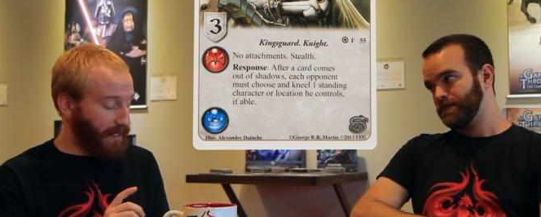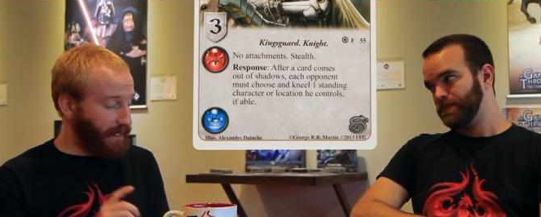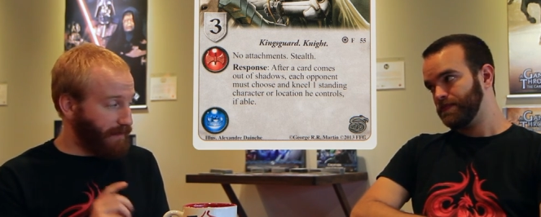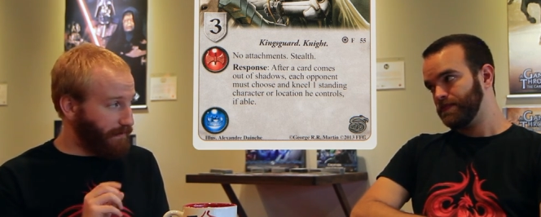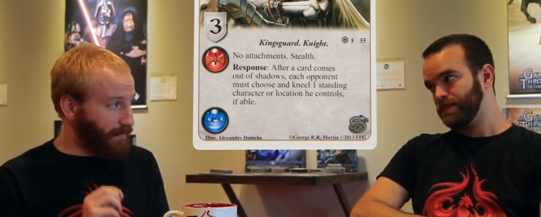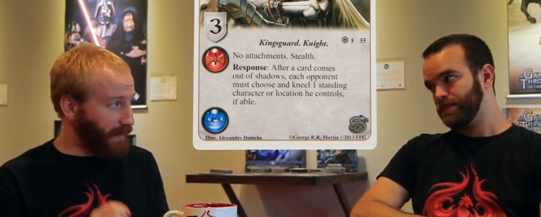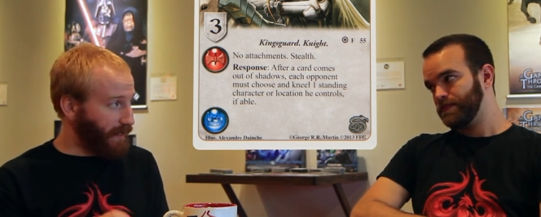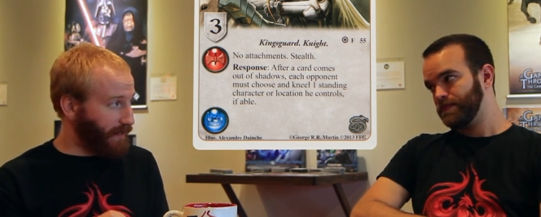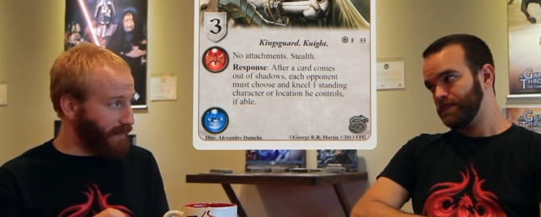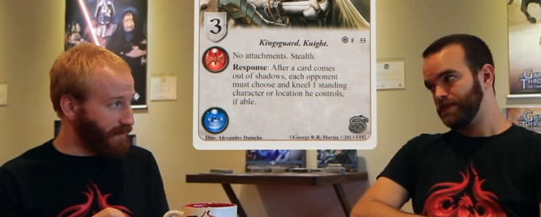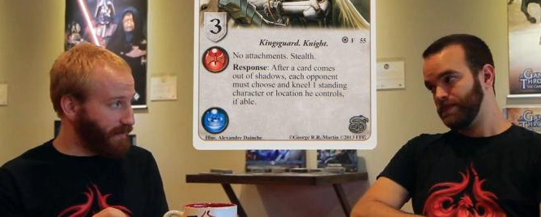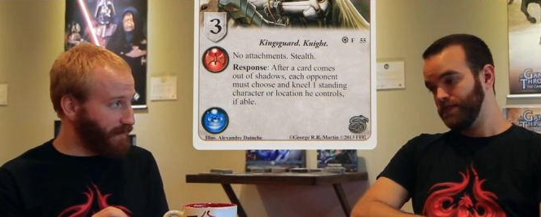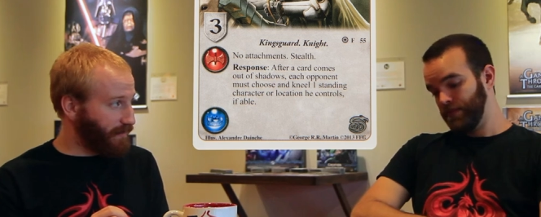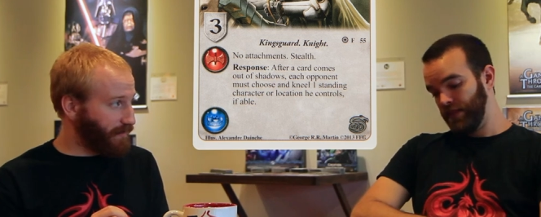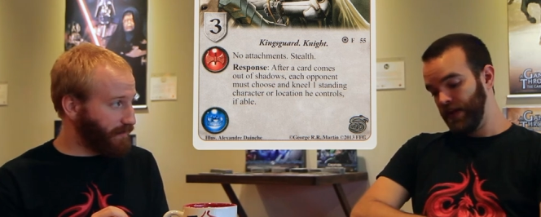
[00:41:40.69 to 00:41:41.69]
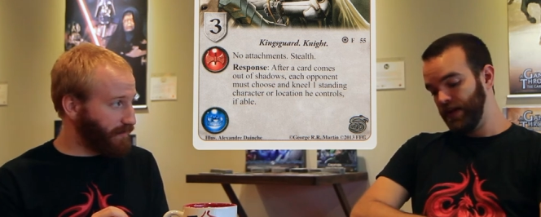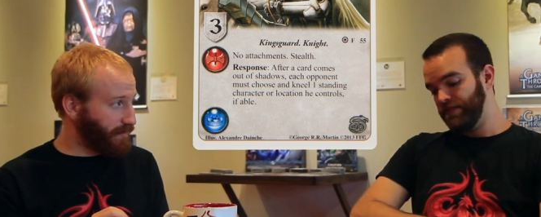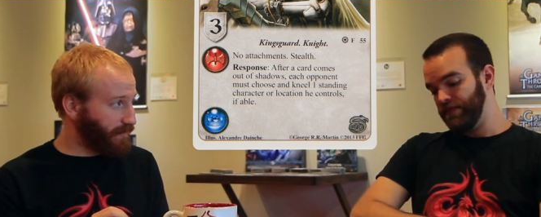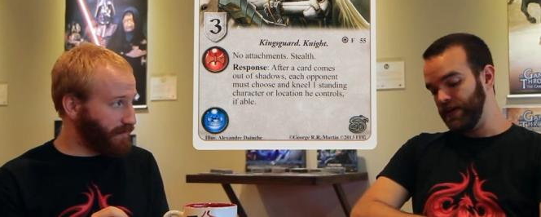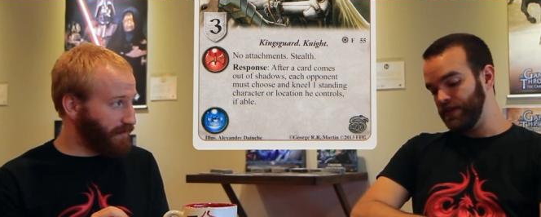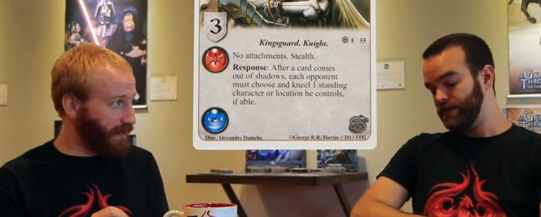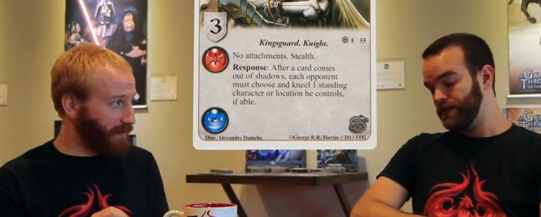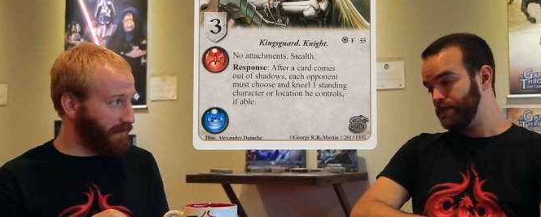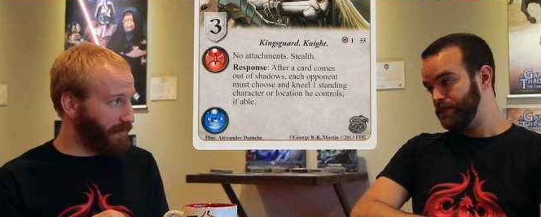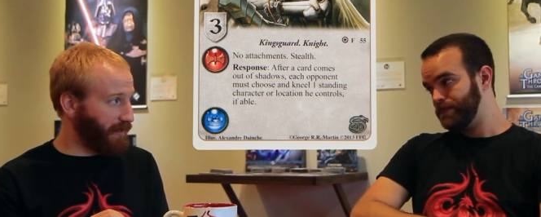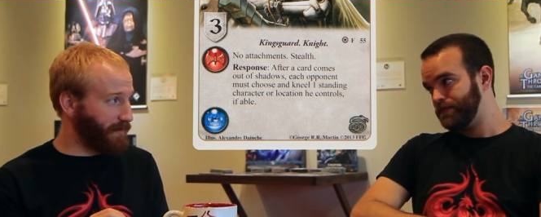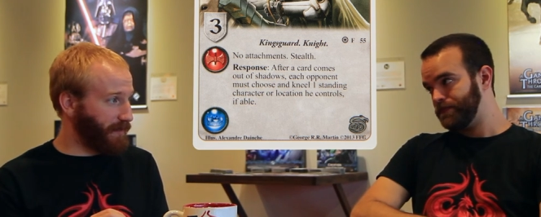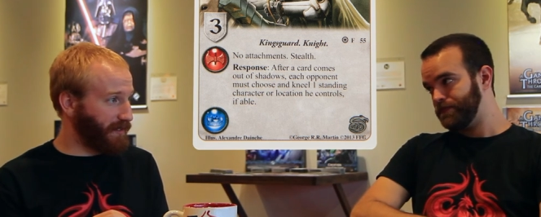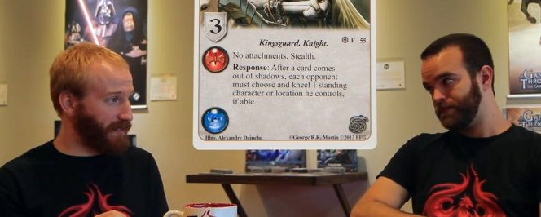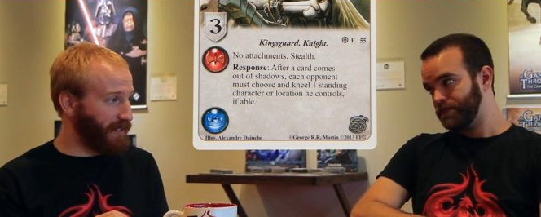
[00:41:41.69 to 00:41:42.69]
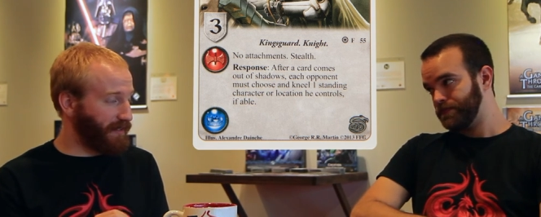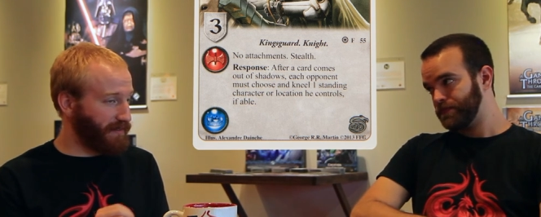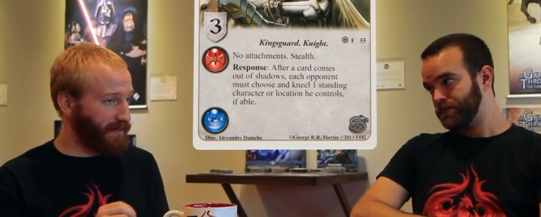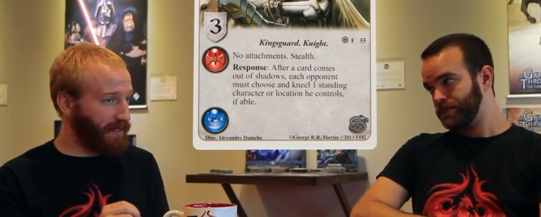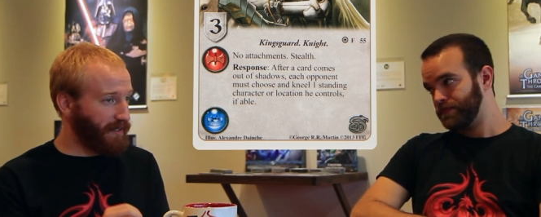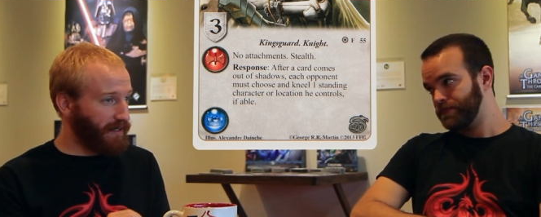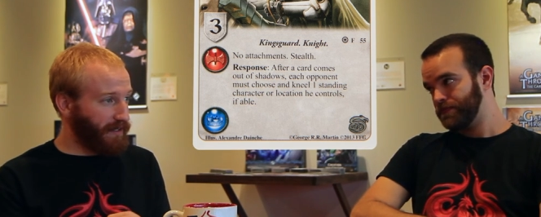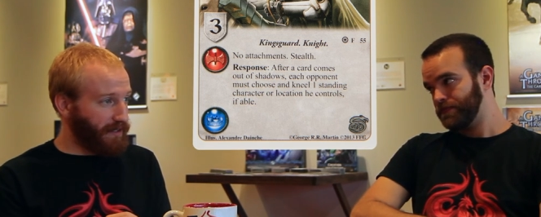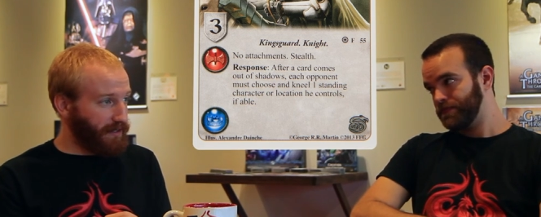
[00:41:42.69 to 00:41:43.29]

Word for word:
Speaker 1: any phase. Any phase. After card comes out of shadows.